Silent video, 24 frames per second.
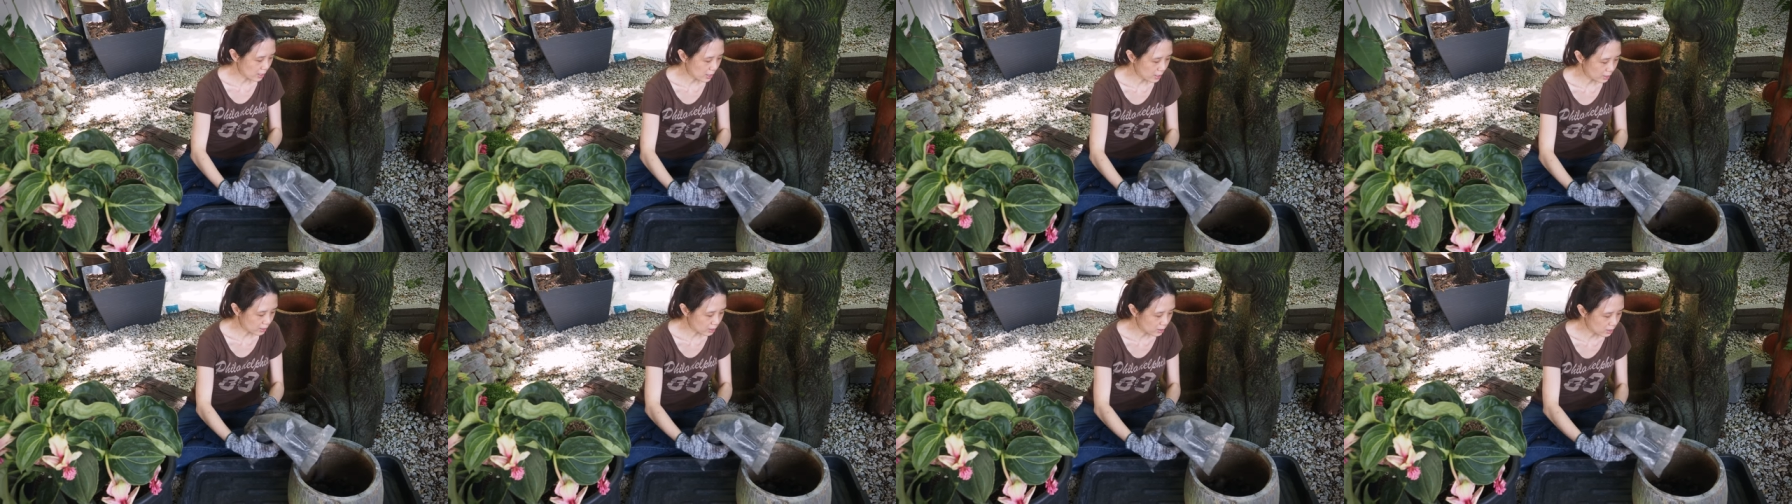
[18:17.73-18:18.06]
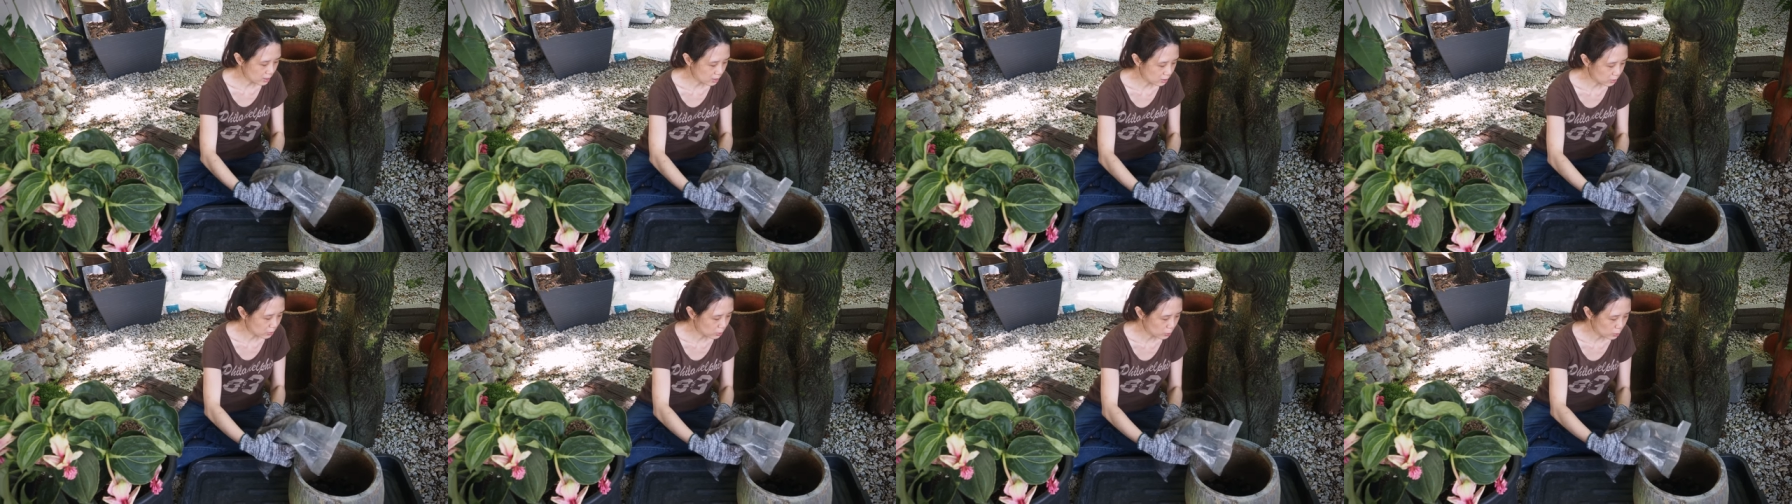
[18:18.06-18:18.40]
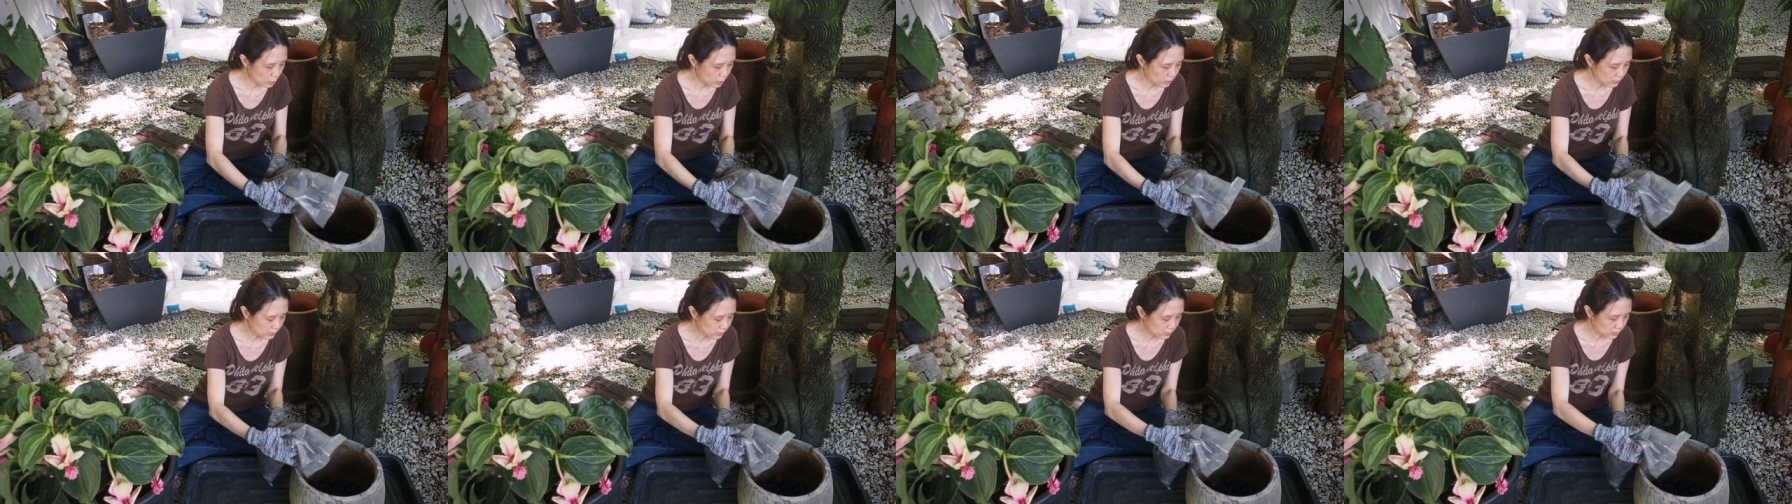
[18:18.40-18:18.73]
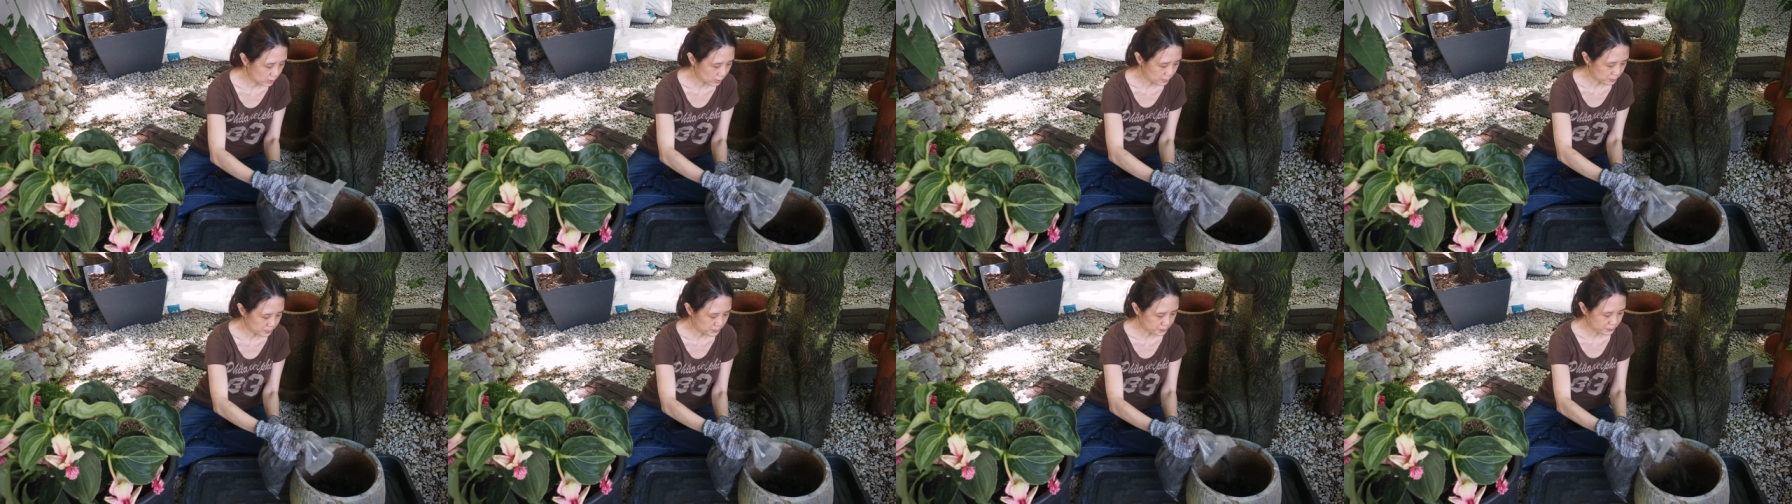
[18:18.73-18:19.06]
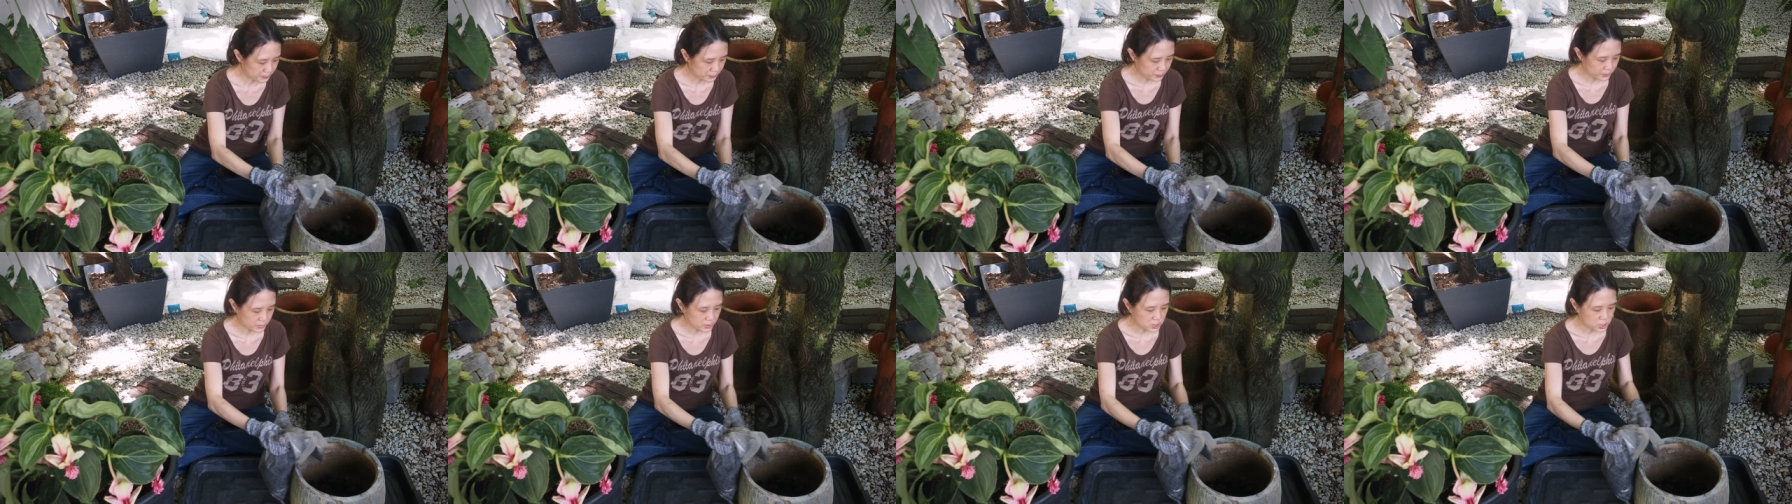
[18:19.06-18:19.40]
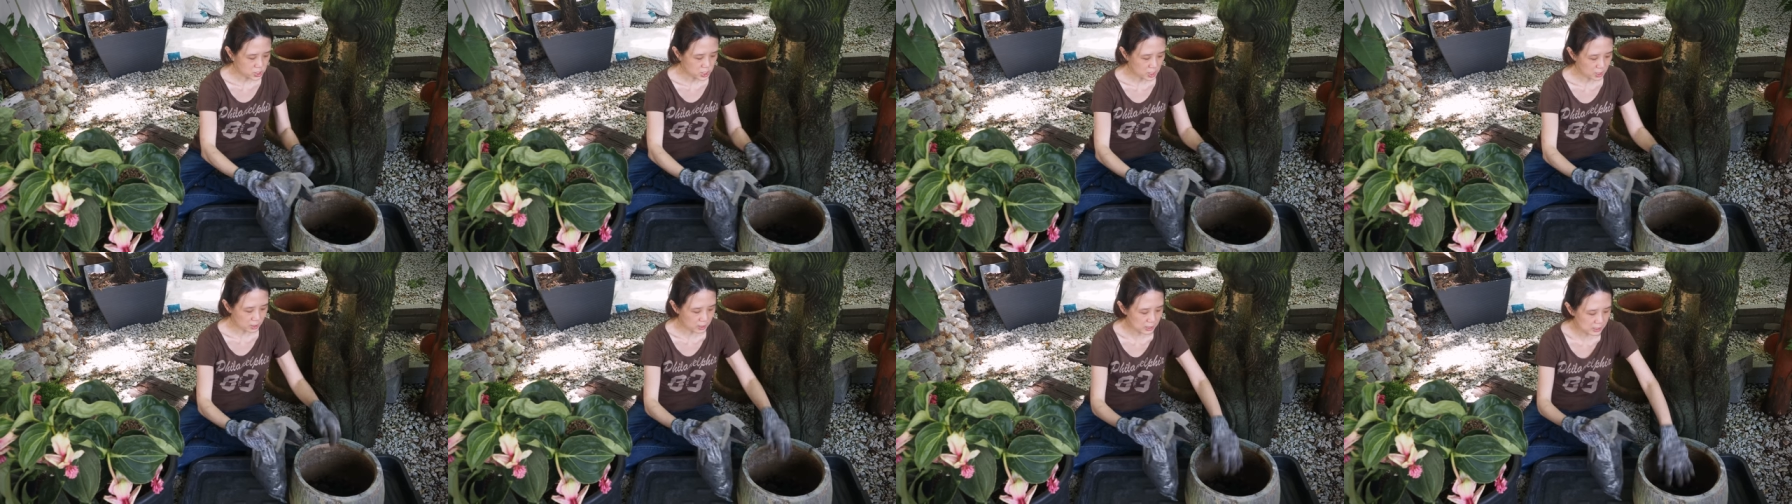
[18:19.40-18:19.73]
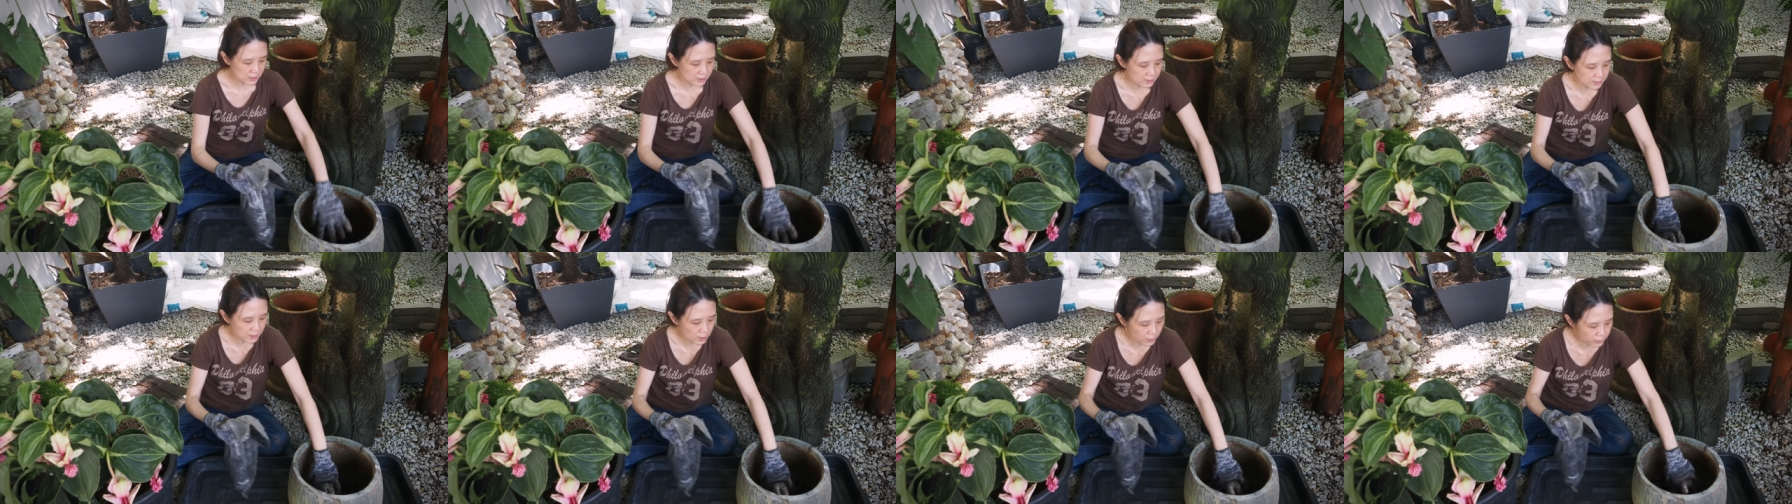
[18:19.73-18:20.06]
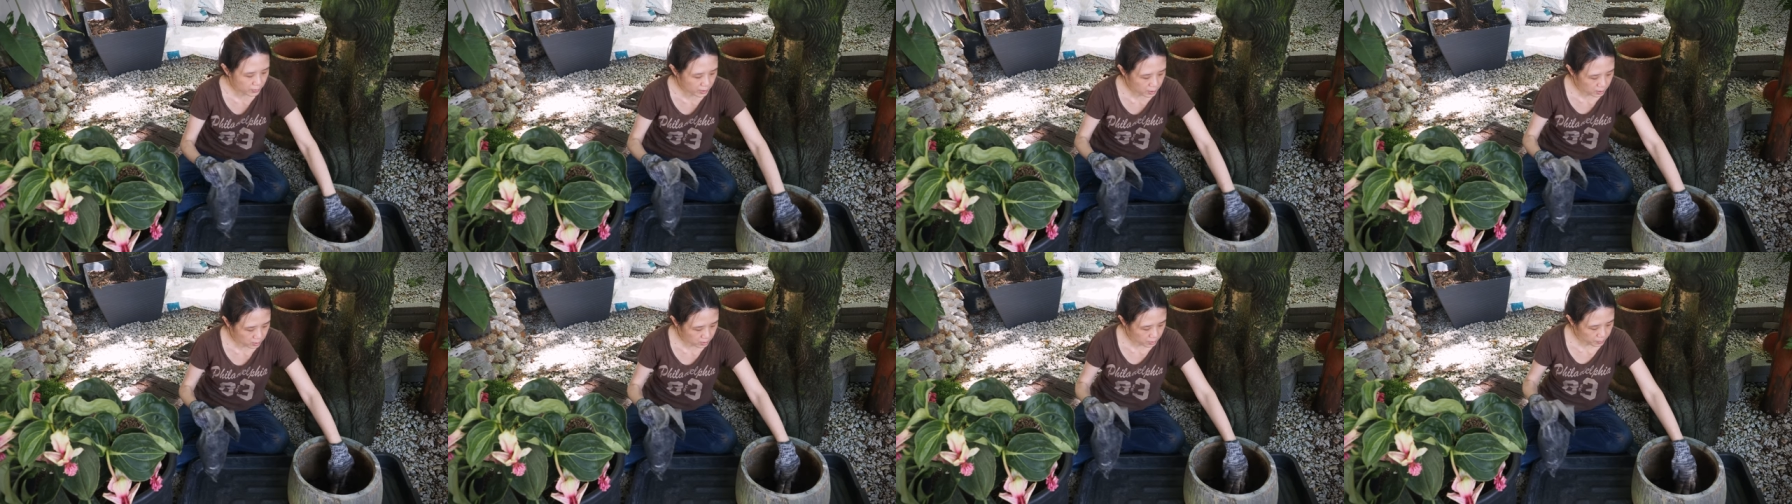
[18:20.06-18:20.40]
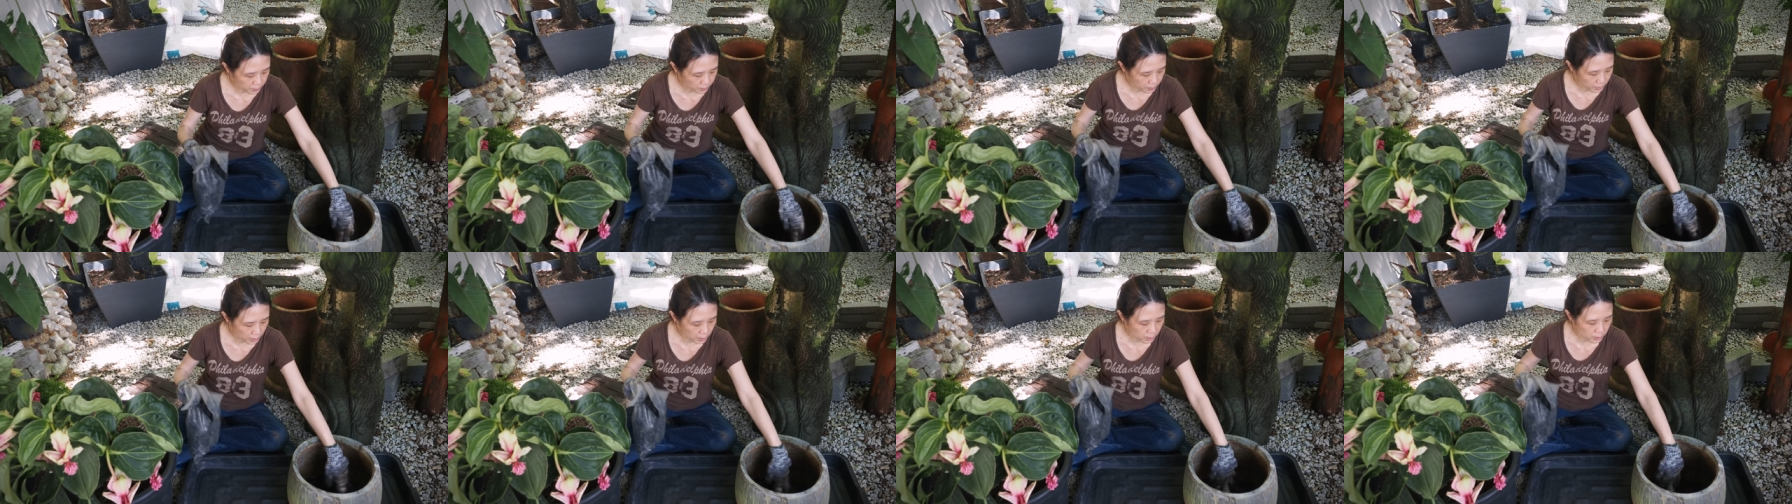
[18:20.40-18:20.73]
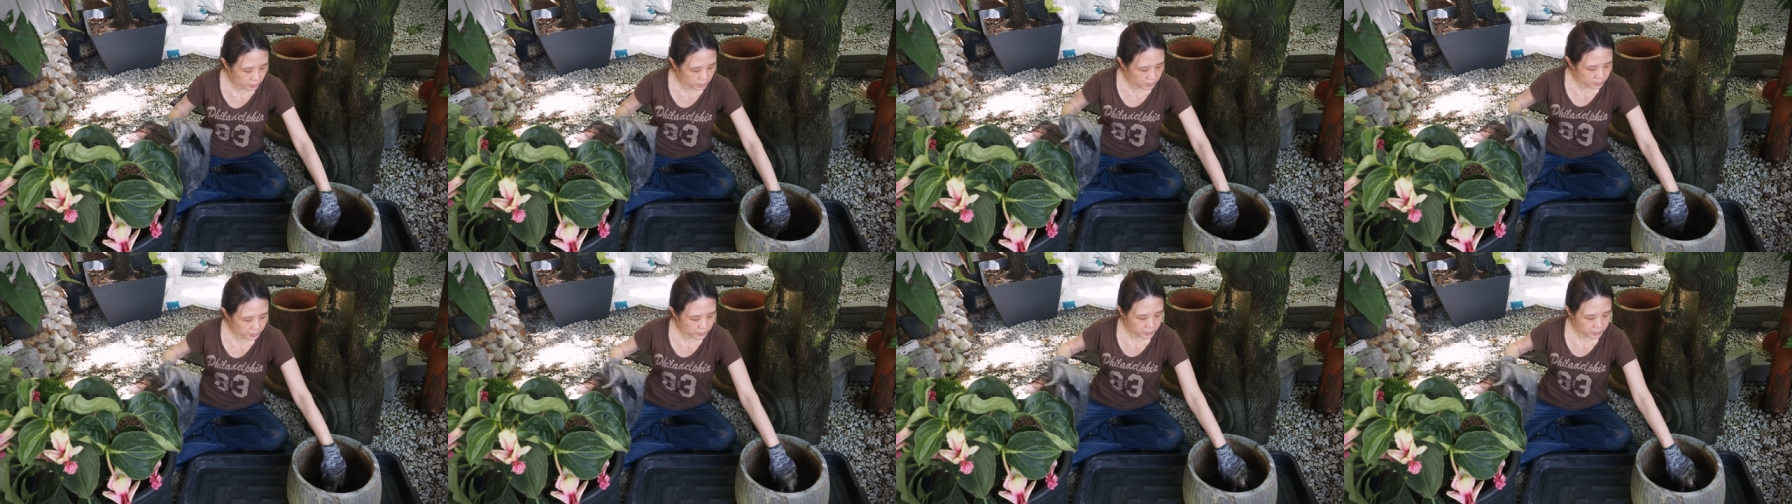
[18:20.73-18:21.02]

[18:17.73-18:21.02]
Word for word: I can't go with some chunky stuff at the bottom